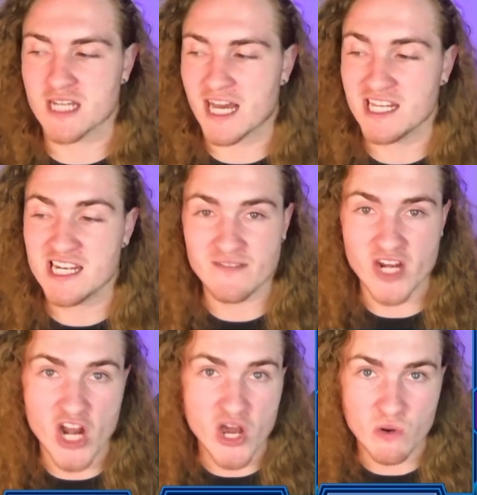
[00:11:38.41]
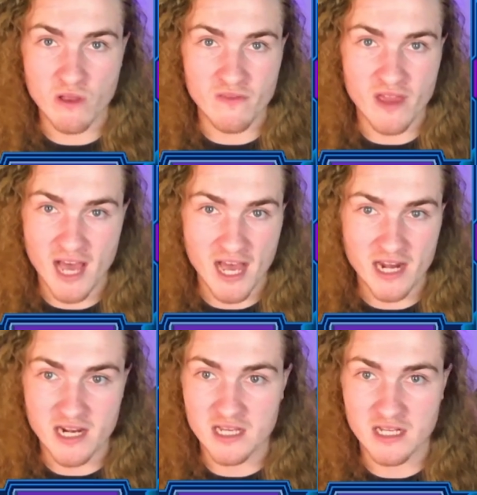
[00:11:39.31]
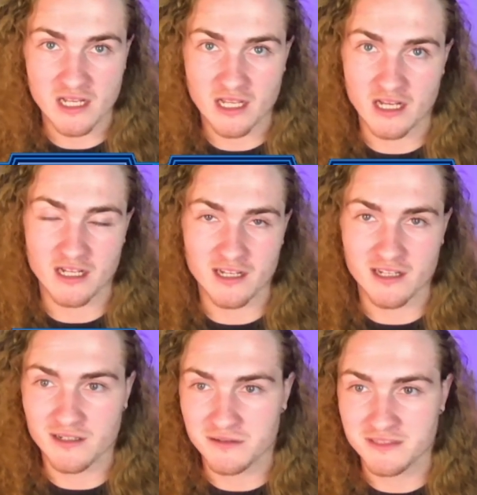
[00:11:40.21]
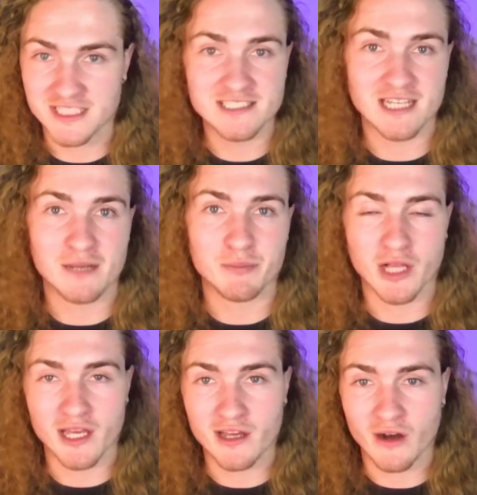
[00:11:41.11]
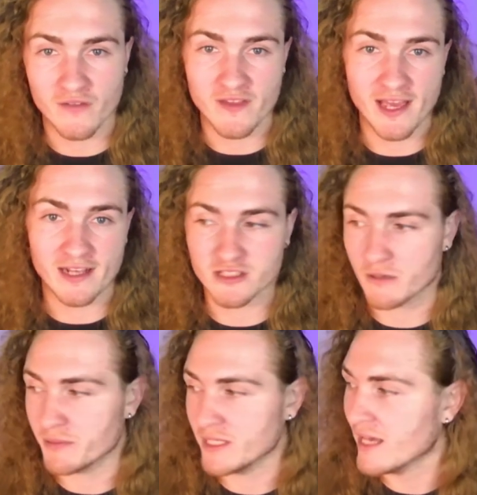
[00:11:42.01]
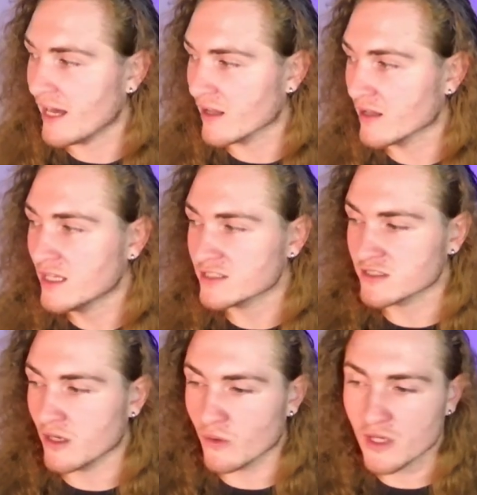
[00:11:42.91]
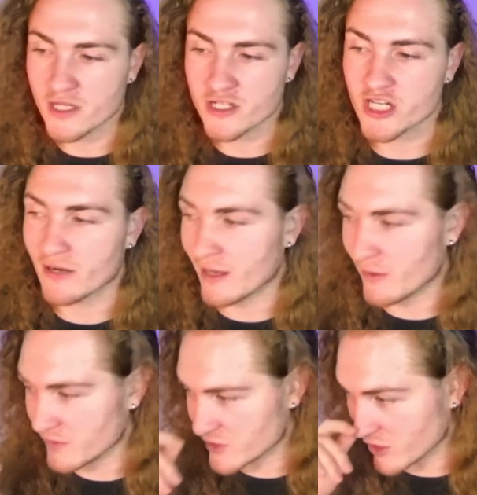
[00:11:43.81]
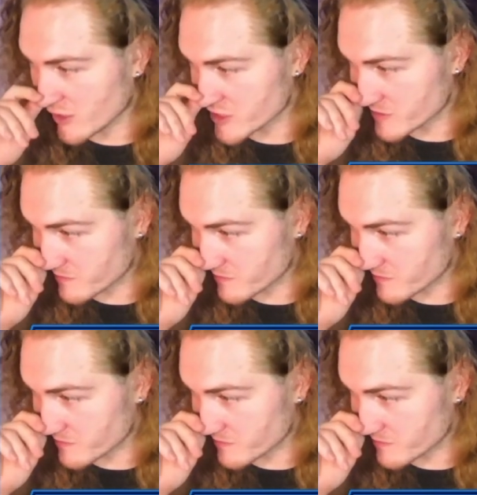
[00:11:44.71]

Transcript: I didn't even know that they had uh, DeSci play on the X R P L. So shout out, Josh.